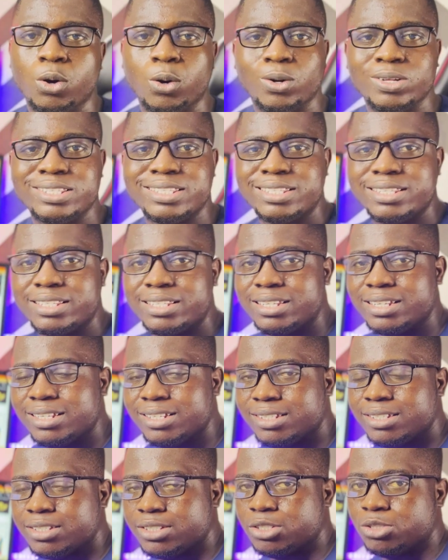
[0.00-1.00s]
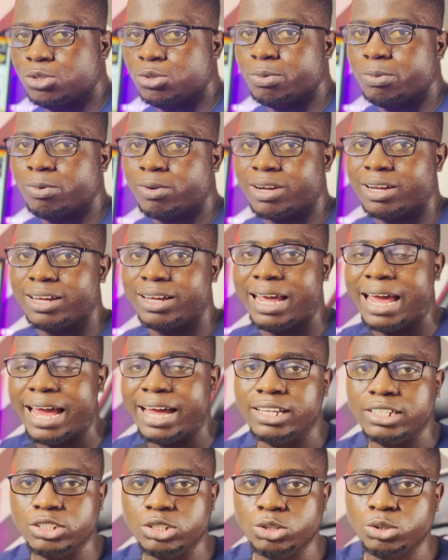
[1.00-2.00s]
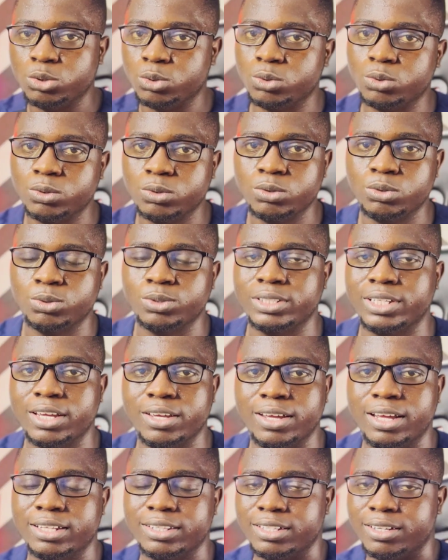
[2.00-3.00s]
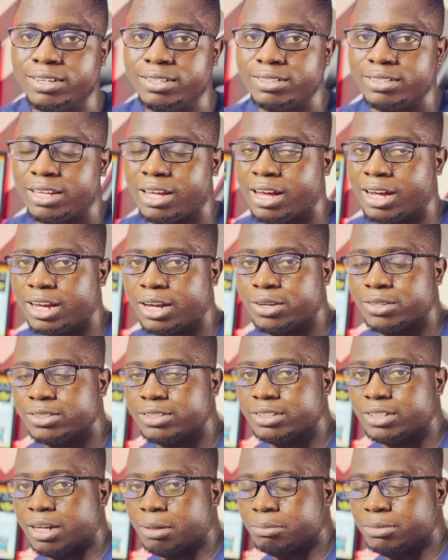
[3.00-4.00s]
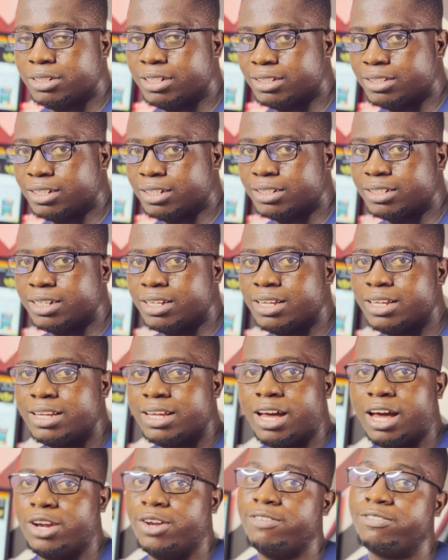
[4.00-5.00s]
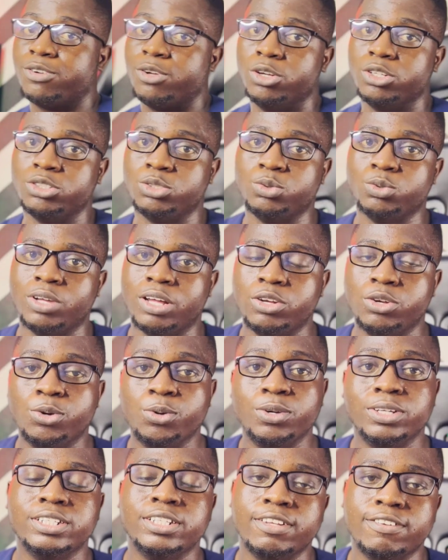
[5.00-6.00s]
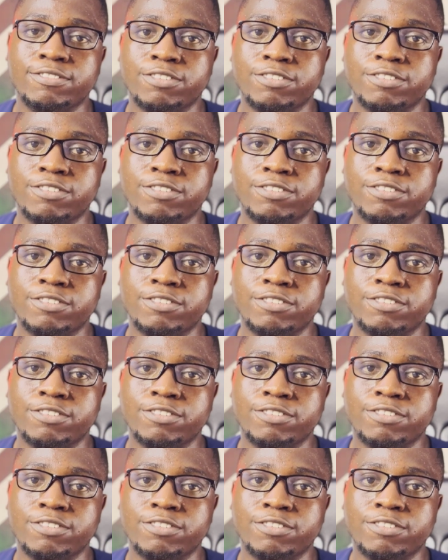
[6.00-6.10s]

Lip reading: or things you can do to get your account terminated. And of course, knowing the